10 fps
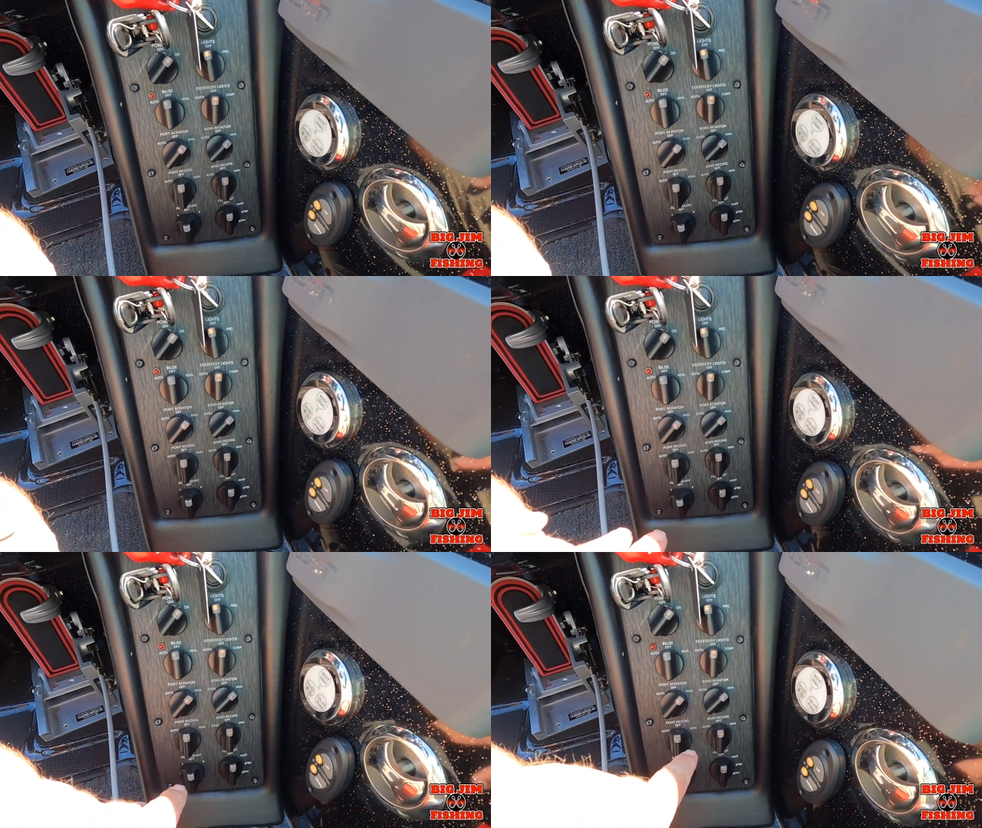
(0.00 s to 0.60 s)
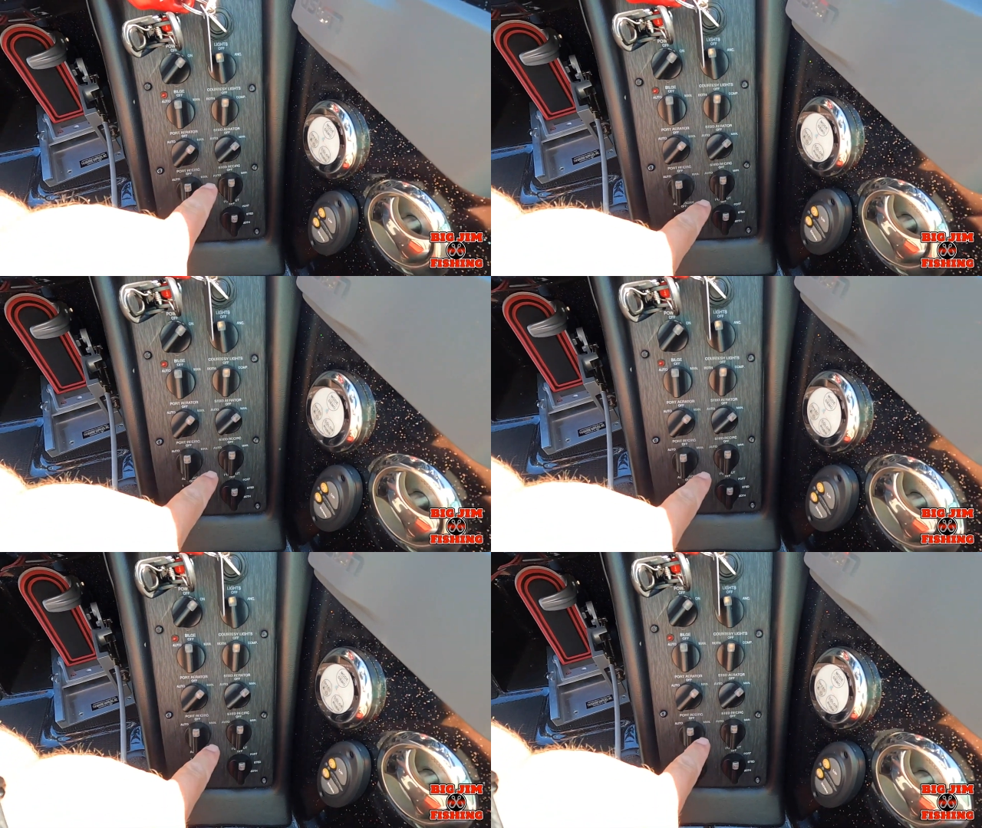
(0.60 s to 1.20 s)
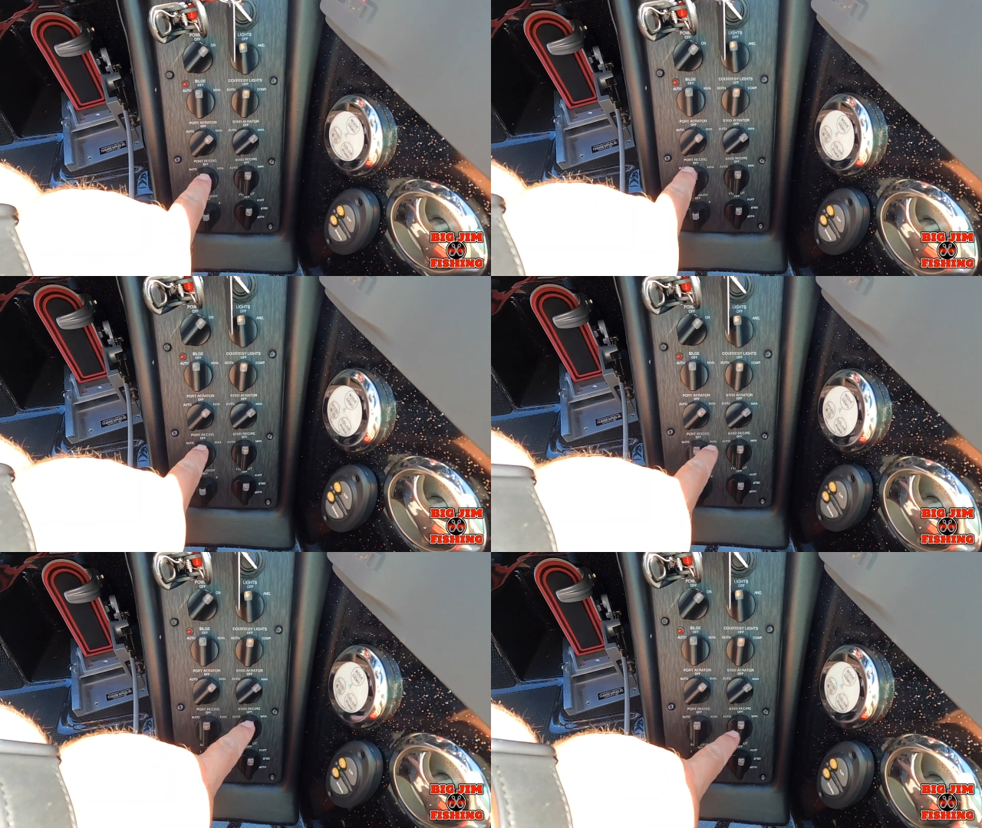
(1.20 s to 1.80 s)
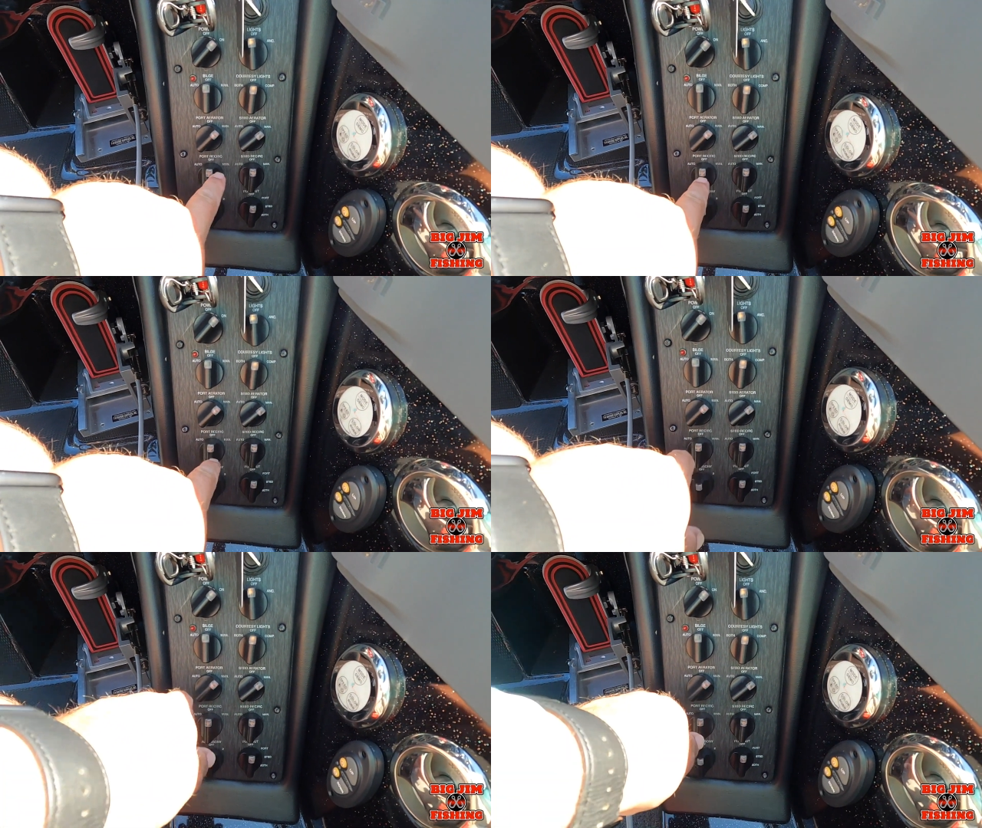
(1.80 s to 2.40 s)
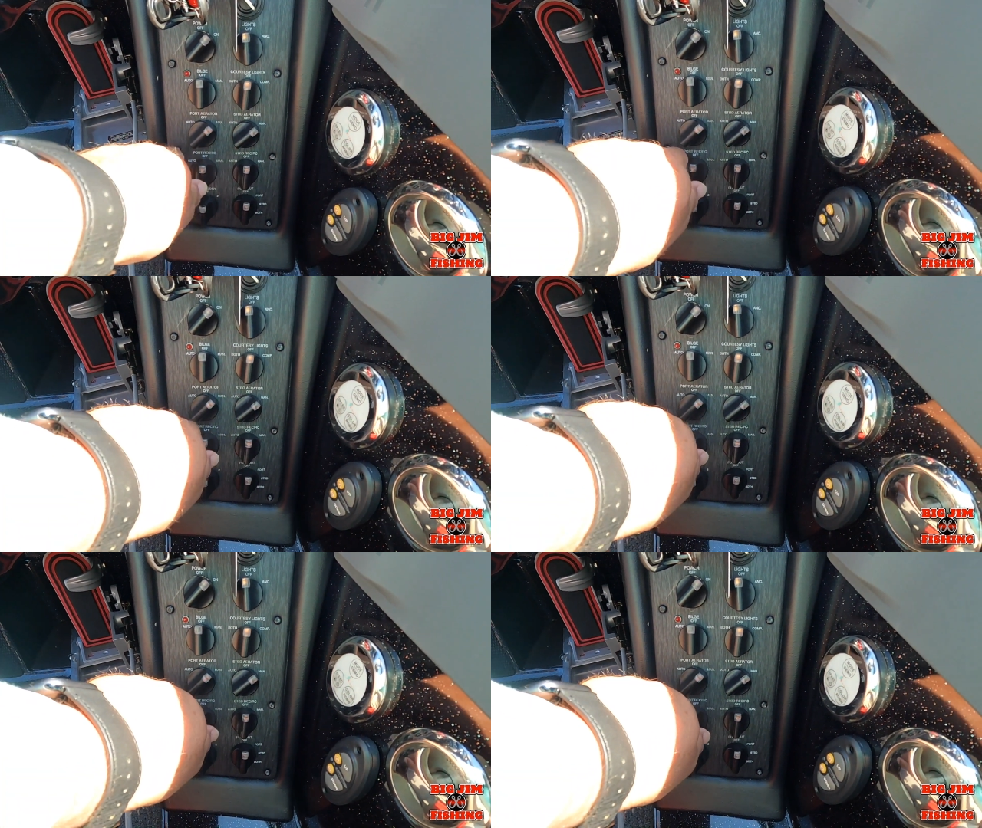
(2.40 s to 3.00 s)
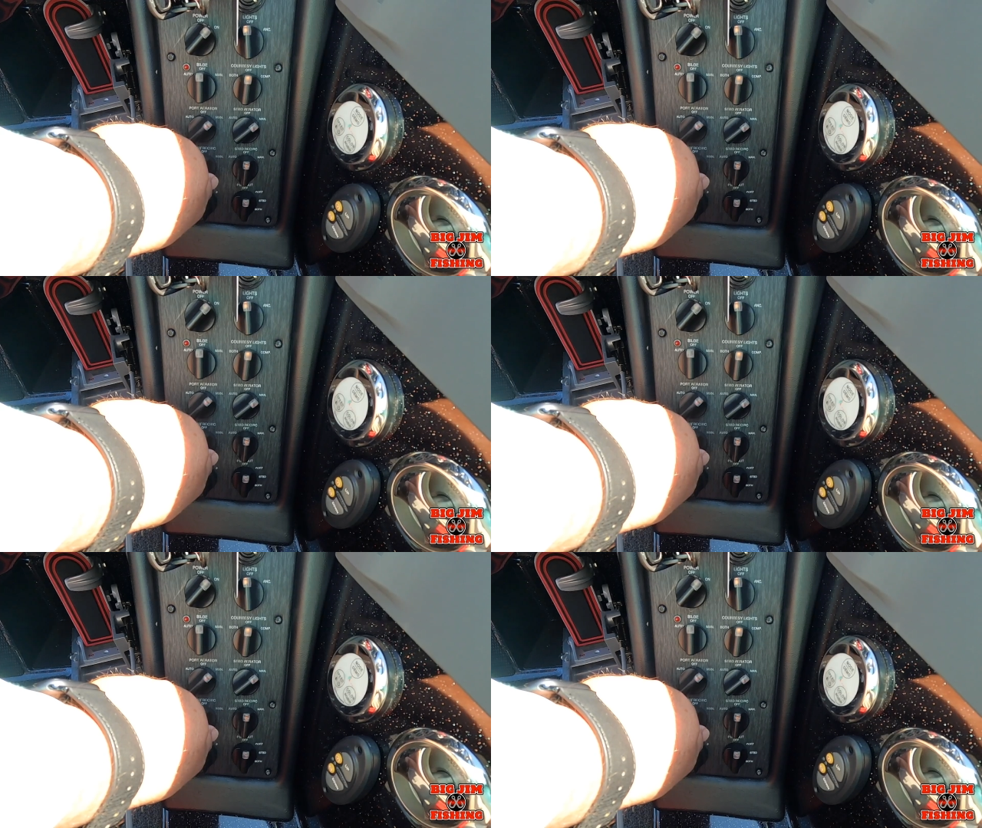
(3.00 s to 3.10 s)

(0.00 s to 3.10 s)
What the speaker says: Nobody's mouth can be seen.